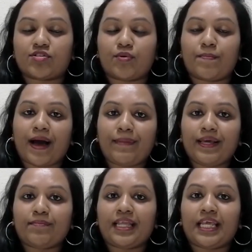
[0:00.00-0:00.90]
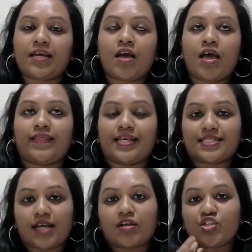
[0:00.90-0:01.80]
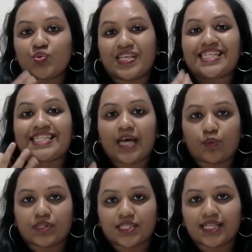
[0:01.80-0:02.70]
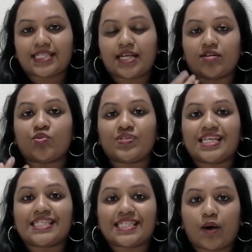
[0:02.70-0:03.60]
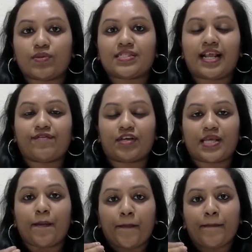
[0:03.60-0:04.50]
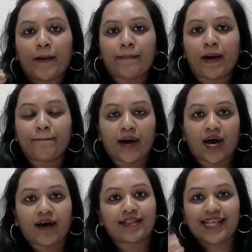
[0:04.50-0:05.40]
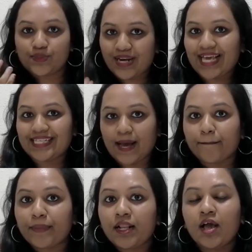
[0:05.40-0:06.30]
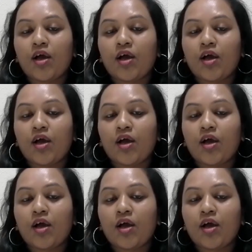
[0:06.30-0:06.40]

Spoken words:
So babbling meaning they start using sounds. They start using sounds like, for example, ba ba ba. That's one example.